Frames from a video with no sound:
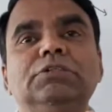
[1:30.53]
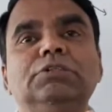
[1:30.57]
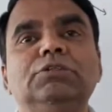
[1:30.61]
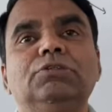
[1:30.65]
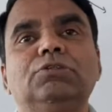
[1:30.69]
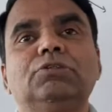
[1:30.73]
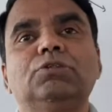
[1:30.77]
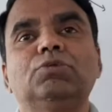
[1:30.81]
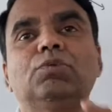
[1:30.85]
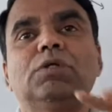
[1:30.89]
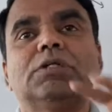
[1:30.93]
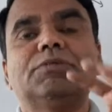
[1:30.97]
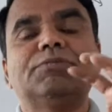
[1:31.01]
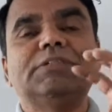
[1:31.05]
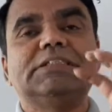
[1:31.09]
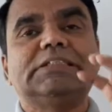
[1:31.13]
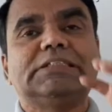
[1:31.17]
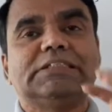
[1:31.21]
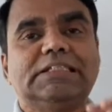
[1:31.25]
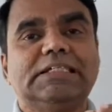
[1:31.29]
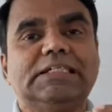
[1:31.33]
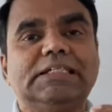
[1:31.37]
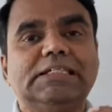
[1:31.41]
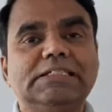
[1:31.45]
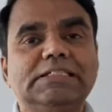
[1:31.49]
So what we
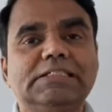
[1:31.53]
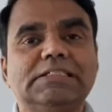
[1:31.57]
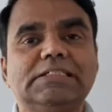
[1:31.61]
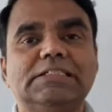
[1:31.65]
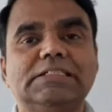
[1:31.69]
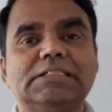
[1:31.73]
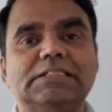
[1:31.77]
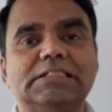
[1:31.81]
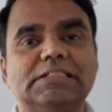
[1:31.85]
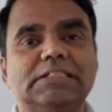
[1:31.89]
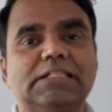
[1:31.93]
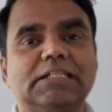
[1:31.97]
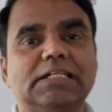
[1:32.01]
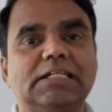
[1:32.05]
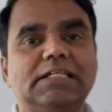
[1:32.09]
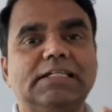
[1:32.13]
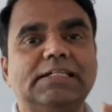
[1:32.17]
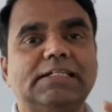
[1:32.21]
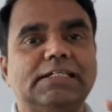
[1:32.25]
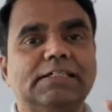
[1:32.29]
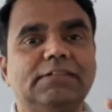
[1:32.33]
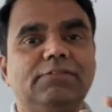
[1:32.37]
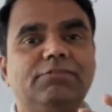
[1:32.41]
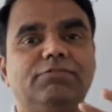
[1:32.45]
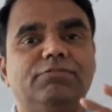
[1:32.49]
say is that
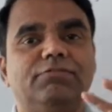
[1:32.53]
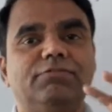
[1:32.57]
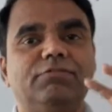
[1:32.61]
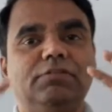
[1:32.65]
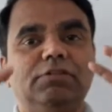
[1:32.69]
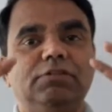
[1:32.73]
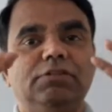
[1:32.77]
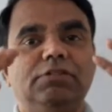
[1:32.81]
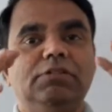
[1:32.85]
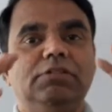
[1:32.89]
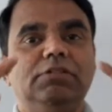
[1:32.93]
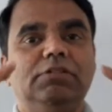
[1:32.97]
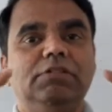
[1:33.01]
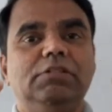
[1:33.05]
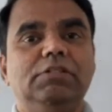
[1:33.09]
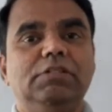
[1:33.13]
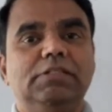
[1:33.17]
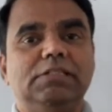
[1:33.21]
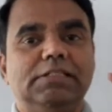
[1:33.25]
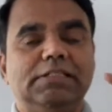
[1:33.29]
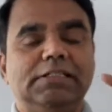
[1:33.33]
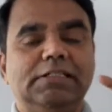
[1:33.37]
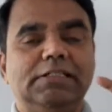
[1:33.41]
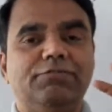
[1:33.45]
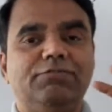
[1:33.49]
if
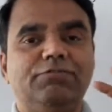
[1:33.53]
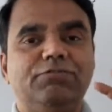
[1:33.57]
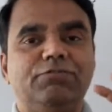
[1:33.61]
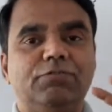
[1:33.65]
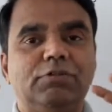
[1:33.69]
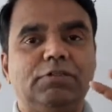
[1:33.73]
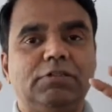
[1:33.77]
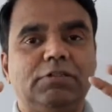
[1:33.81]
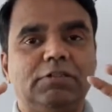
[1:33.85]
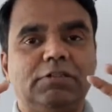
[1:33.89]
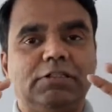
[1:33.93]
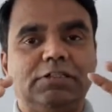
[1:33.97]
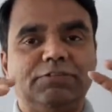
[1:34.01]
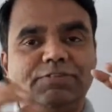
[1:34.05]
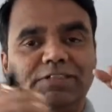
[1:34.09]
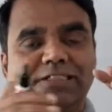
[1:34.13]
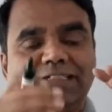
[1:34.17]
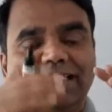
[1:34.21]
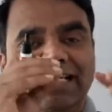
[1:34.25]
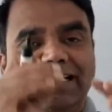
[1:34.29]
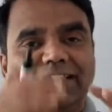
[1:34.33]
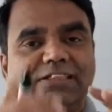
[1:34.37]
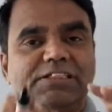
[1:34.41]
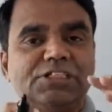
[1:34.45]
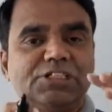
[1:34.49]
you
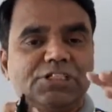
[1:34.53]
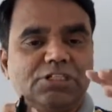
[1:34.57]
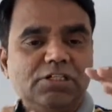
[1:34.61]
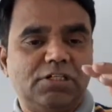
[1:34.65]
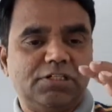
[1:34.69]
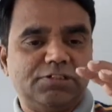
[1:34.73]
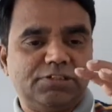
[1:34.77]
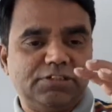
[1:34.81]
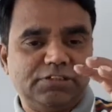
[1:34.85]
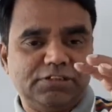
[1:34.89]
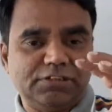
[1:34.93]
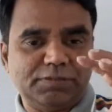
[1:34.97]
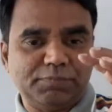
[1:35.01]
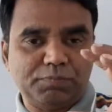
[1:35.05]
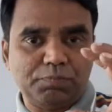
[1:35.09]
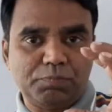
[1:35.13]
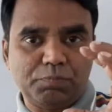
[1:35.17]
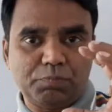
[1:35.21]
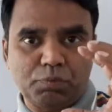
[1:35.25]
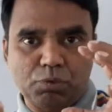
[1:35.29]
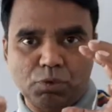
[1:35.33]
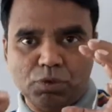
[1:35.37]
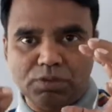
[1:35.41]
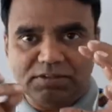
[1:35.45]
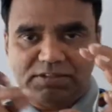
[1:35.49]
take this charge and then
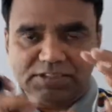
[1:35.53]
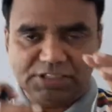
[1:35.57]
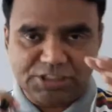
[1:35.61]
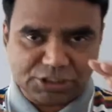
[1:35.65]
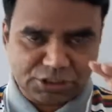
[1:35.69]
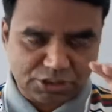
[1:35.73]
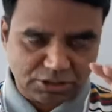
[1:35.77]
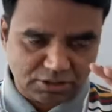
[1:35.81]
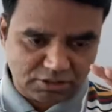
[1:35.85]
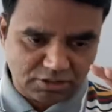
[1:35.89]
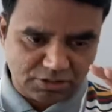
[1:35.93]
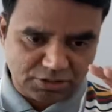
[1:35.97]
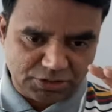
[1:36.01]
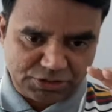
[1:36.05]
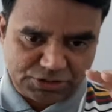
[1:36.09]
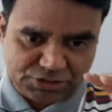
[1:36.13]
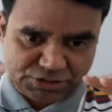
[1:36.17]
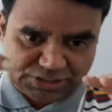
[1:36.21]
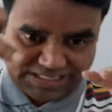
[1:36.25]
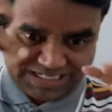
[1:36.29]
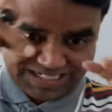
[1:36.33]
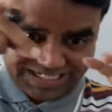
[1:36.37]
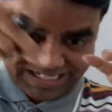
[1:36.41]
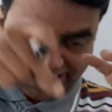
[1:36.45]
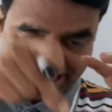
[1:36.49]
put that charge
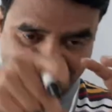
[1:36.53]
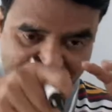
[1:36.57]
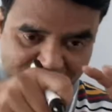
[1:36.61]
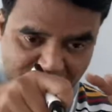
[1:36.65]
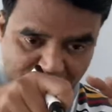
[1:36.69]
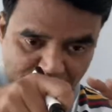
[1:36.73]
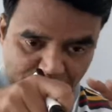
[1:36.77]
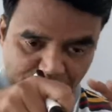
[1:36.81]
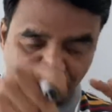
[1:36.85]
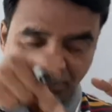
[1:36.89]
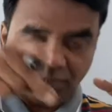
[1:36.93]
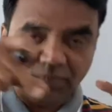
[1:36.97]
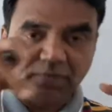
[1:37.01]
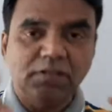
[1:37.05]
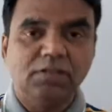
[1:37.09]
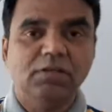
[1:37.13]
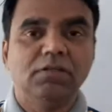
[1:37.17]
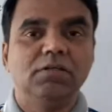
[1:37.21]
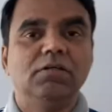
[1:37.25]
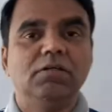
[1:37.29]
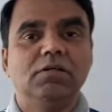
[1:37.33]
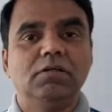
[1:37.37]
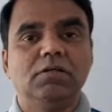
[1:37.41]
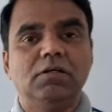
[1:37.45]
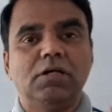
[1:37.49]
in
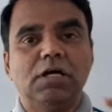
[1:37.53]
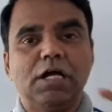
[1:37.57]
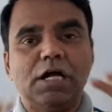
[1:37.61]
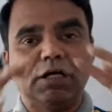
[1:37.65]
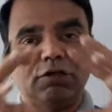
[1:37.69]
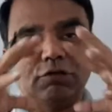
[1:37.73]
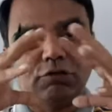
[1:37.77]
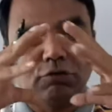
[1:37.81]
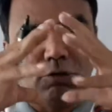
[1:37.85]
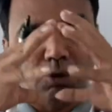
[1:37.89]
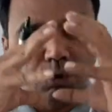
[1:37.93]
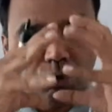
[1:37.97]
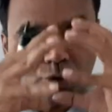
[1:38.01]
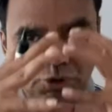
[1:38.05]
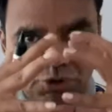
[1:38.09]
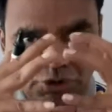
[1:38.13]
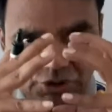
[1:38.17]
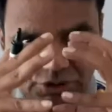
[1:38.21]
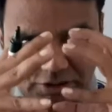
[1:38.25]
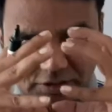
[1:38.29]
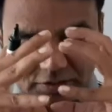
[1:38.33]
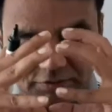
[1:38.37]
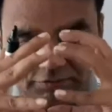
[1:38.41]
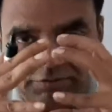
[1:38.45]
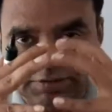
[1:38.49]
a closed
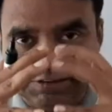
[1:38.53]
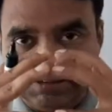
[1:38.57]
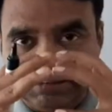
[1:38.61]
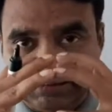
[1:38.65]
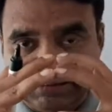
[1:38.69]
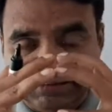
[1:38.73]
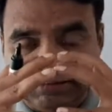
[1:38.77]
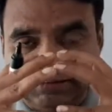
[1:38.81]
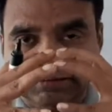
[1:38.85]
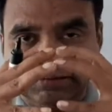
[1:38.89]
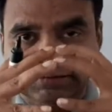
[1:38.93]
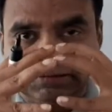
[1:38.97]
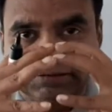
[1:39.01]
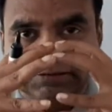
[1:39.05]
surface,